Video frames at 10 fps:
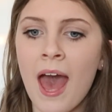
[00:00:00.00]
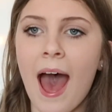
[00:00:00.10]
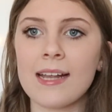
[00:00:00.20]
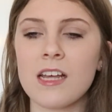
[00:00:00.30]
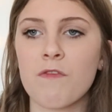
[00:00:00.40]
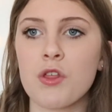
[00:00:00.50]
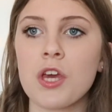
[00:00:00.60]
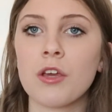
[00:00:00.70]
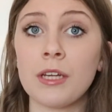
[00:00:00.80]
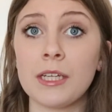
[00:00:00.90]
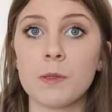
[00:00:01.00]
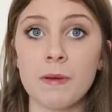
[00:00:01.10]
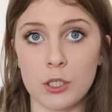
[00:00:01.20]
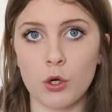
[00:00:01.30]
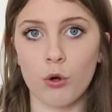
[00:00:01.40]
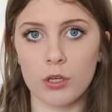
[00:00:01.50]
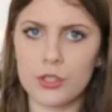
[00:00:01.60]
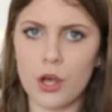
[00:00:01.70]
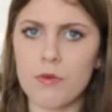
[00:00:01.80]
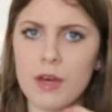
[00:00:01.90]
and everything you need to be taught.
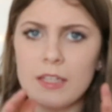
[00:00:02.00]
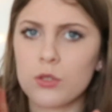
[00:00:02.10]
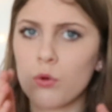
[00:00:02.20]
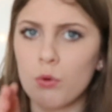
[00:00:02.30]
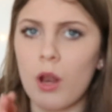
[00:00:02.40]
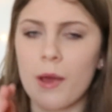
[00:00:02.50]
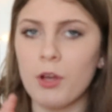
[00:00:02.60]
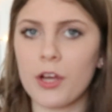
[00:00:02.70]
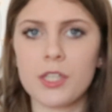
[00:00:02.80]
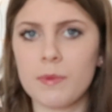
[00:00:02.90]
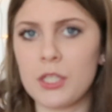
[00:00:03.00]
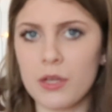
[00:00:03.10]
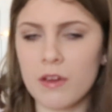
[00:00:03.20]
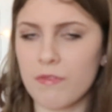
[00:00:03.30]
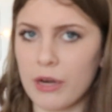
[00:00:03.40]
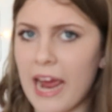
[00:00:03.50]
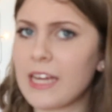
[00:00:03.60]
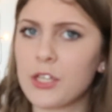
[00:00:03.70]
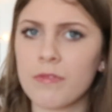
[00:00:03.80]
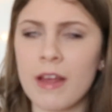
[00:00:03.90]
So that's all I'm going to be doing for
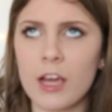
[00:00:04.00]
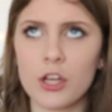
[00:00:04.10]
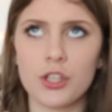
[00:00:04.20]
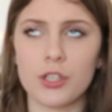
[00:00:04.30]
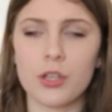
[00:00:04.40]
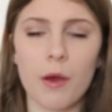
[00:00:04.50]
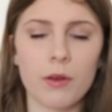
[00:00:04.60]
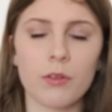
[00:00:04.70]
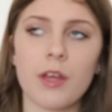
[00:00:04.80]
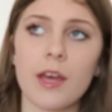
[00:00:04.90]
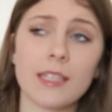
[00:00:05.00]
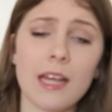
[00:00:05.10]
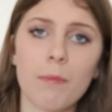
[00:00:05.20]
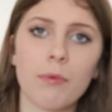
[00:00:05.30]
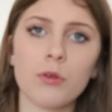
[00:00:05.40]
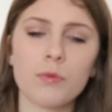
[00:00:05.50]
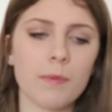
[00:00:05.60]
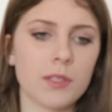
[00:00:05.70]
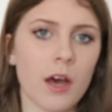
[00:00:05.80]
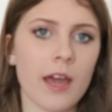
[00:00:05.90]
catering, just going on the exam board
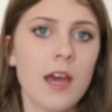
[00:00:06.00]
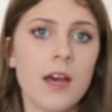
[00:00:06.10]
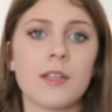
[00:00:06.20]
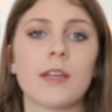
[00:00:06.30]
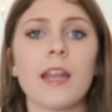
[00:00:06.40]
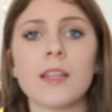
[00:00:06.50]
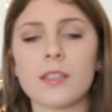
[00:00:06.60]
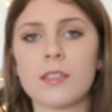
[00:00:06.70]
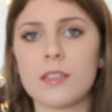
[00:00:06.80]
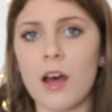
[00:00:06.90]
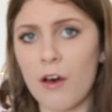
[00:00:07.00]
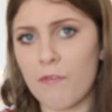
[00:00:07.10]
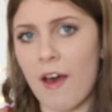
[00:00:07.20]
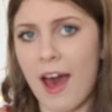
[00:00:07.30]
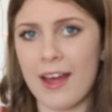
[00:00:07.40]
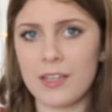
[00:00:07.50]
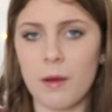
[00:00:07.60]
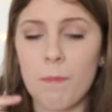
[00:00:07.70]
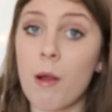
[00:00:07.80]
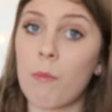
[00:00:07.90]
website, getting the stuff and
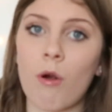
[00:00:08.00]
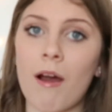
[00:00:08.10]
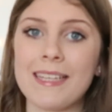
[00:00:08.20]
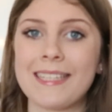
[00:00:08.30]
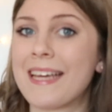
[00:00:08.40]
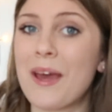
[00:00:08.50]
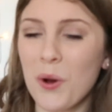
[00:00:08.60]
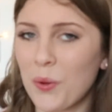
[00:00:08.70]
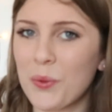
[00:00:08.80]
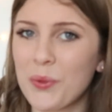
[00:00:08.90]
memorising it all.